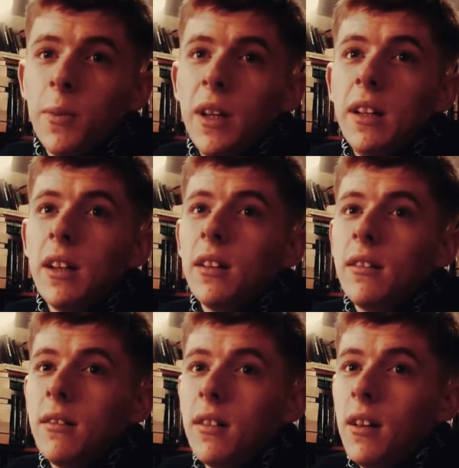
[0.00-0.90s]
speaking
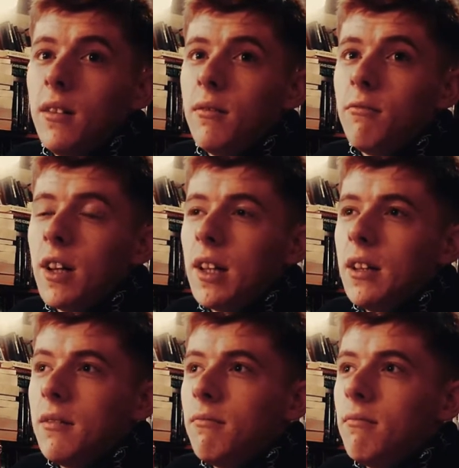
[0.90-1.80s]
and
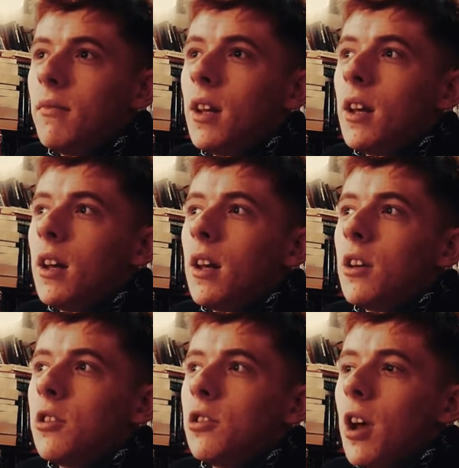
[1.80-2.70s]
really
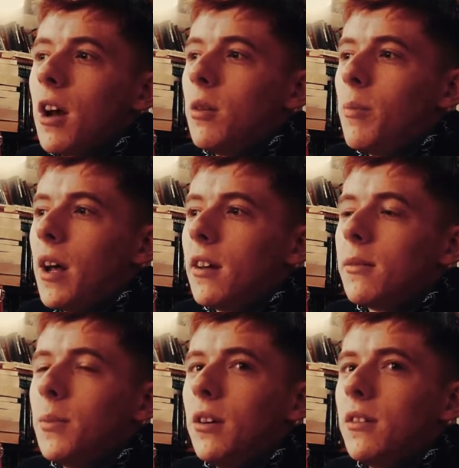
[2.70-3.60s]
sharing my
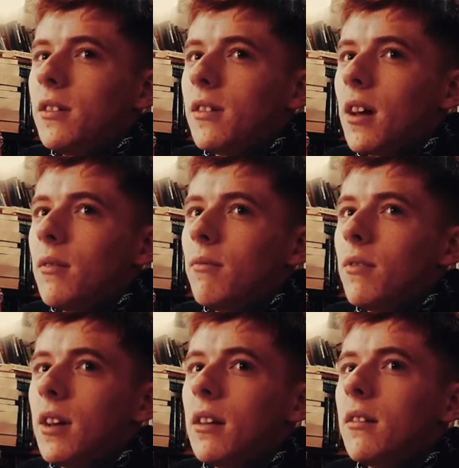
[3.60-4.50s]
experiences, that
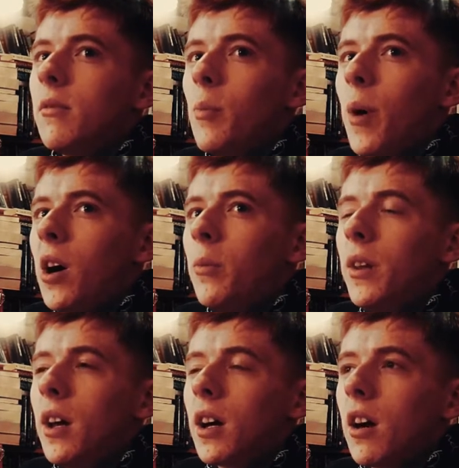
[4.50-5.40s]
sense of
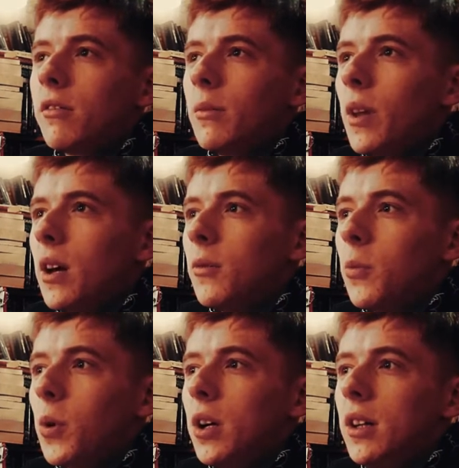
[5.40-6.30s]
empowerment that I got from that
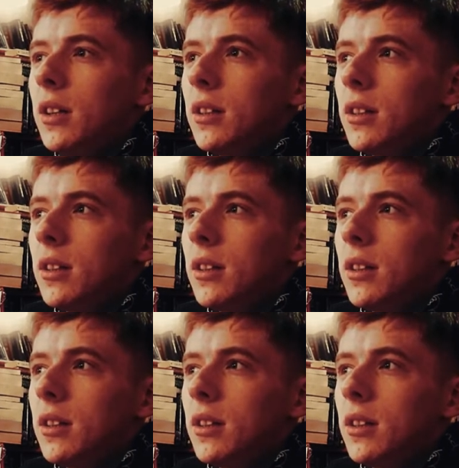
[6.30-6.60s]
was pretty